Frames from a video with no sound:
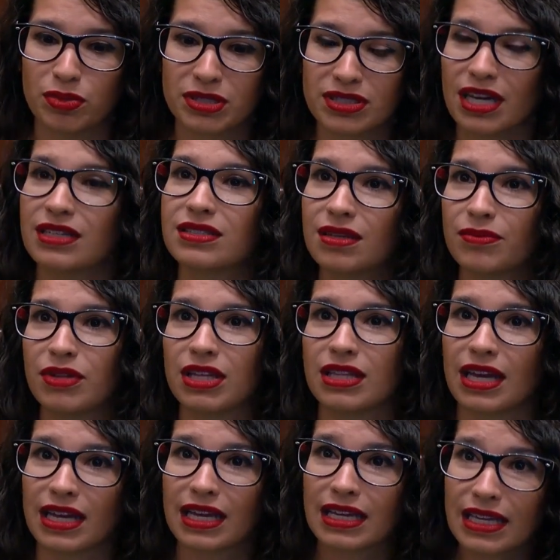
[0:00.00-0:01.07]
possess something
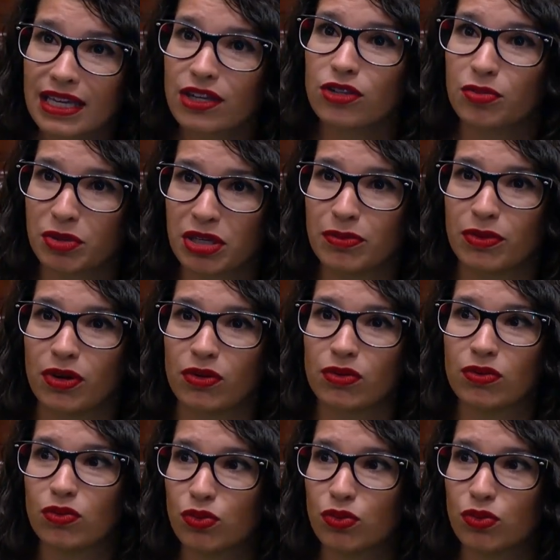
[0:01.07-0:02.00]
that can kill people,